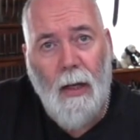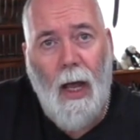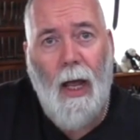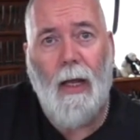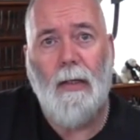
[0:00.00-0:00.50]

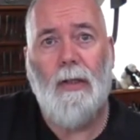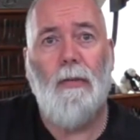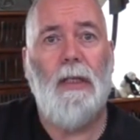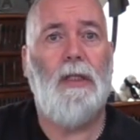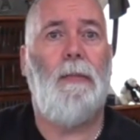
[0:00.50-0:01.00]
And
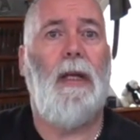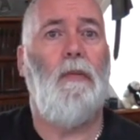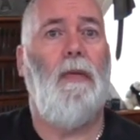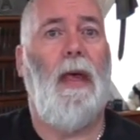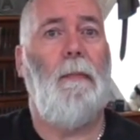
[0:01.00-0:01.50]
to explain
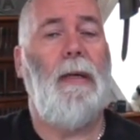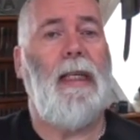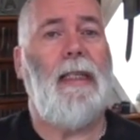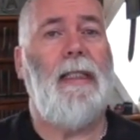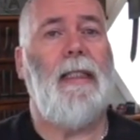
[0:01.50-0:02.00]
what that
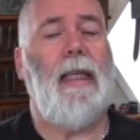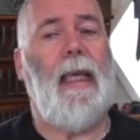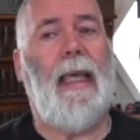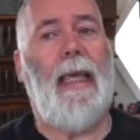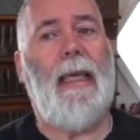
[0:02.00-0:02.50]
means
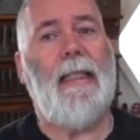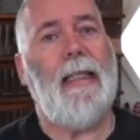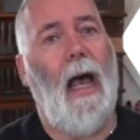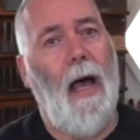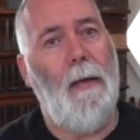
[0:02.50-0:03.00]
is
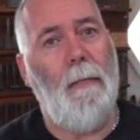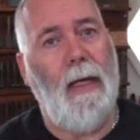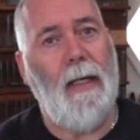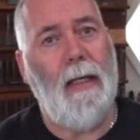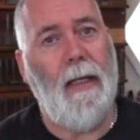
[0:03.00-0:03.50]
I
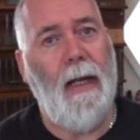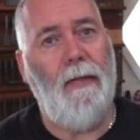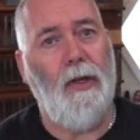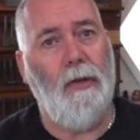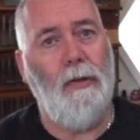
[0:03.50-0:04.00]
make
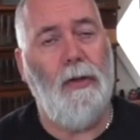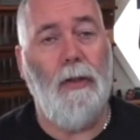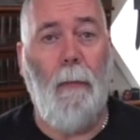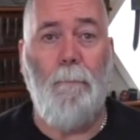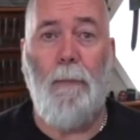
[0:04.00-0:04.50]
leather
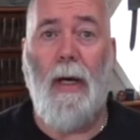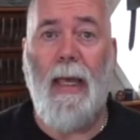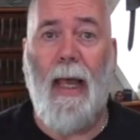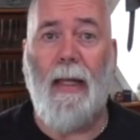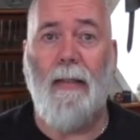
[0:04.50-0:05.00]
goods by
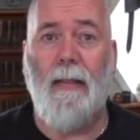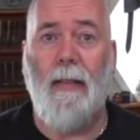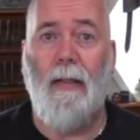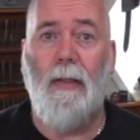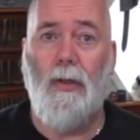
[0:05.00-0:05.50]
hand
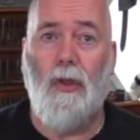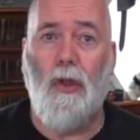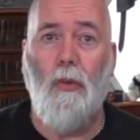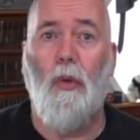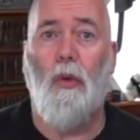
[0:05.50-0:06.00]

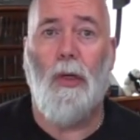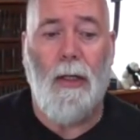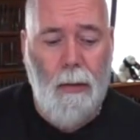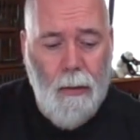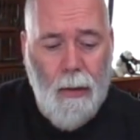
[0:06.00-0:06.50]
to
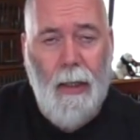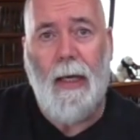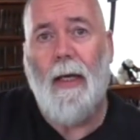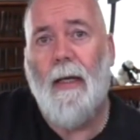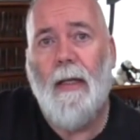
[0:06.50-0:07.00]
order
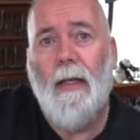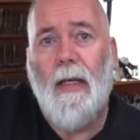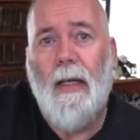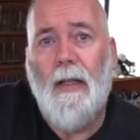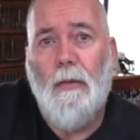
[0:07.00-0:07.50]
here
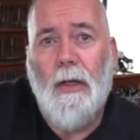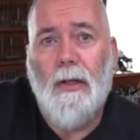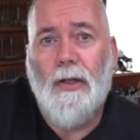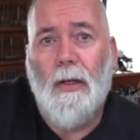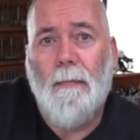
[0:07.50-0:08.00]
in the
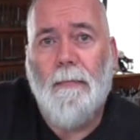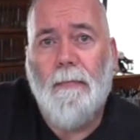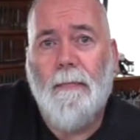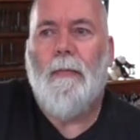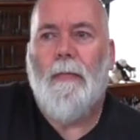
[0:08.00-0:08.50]
workshop.
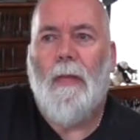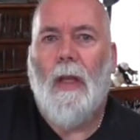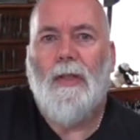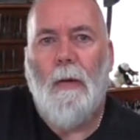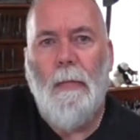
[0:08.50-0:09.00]

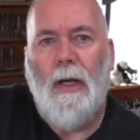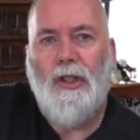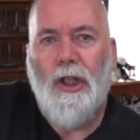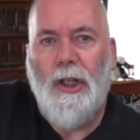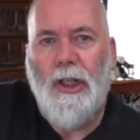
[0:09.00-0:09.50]
So my
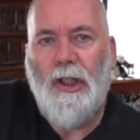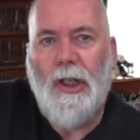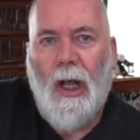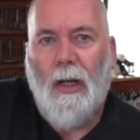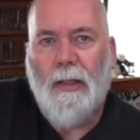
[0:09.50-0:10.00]
journey
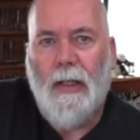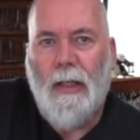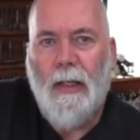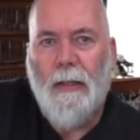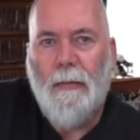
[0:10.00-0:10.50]

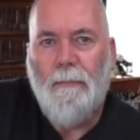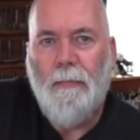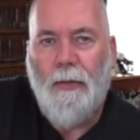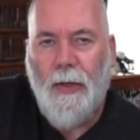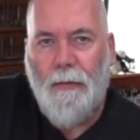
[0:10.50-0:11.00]
started
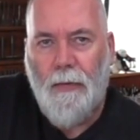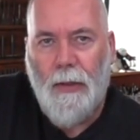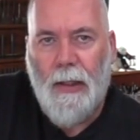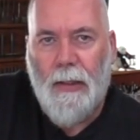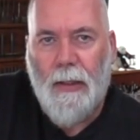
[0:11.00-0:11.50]
34
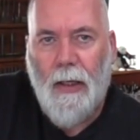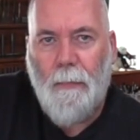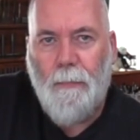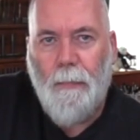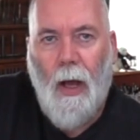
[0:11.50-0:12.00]
years ago.
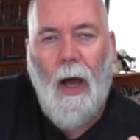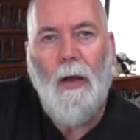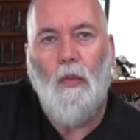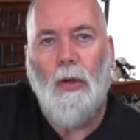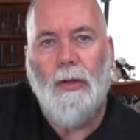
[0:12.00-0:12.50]
I
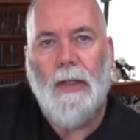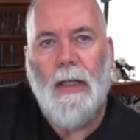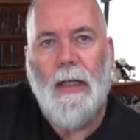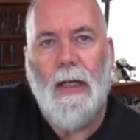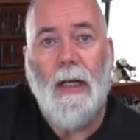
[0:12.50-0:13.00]

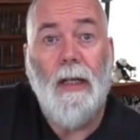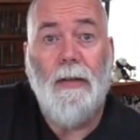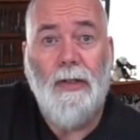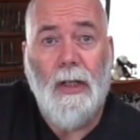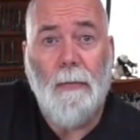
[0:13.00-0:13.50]
wanted a
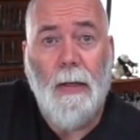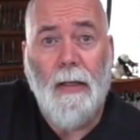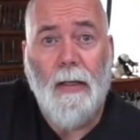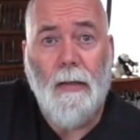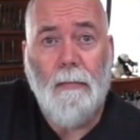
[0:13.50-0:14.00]
knife sheath making